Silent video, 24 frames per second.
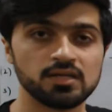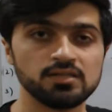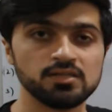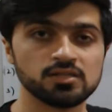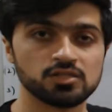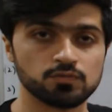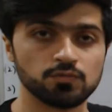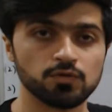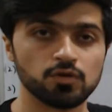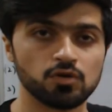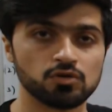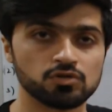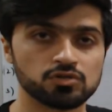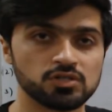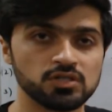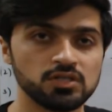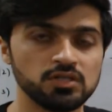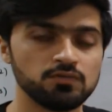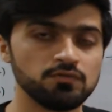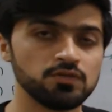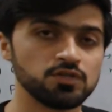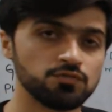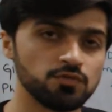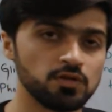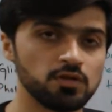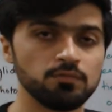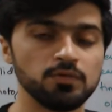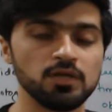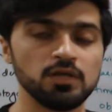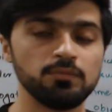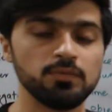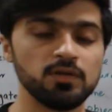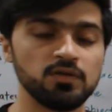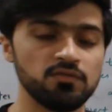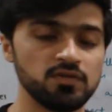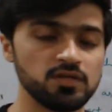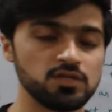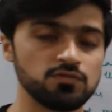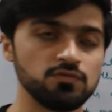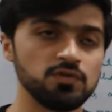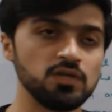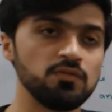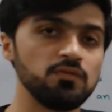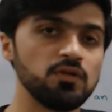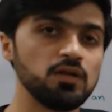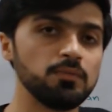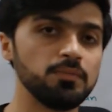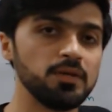velocity, which we
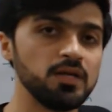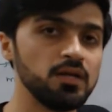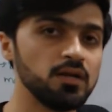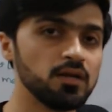will be